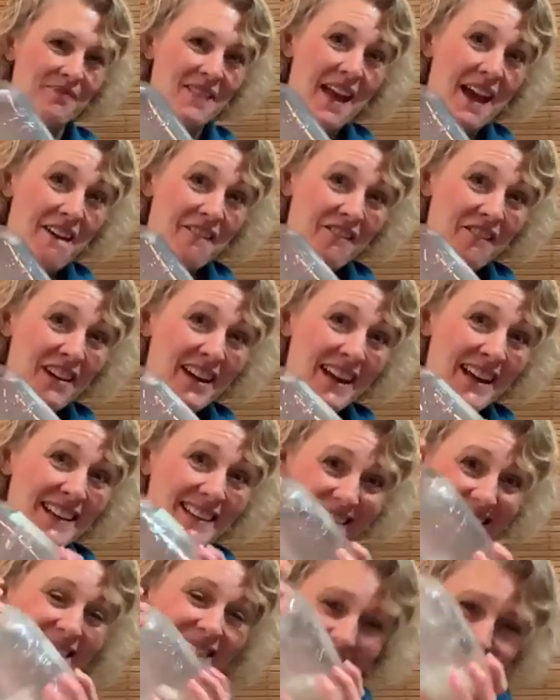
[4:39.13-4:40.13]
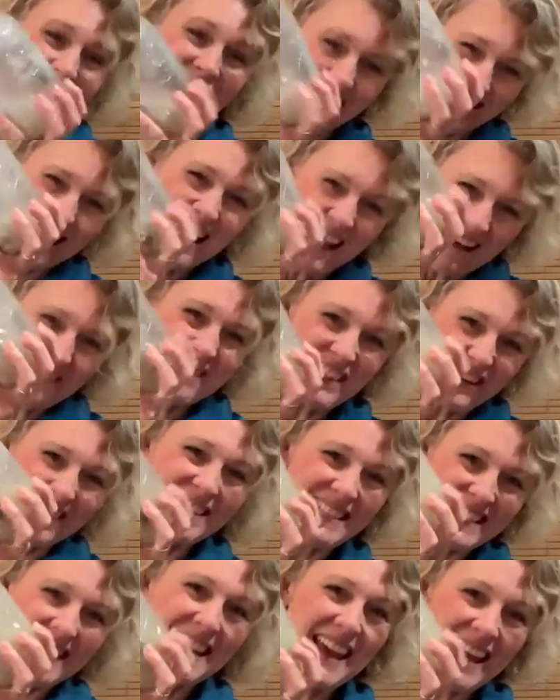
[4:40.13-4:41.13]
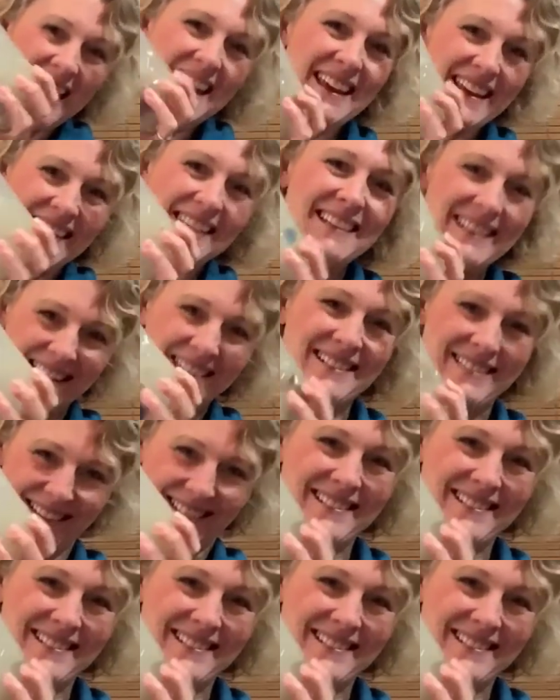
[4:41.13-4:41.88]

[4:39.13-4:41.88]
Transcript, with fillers: Have fun and have a good day.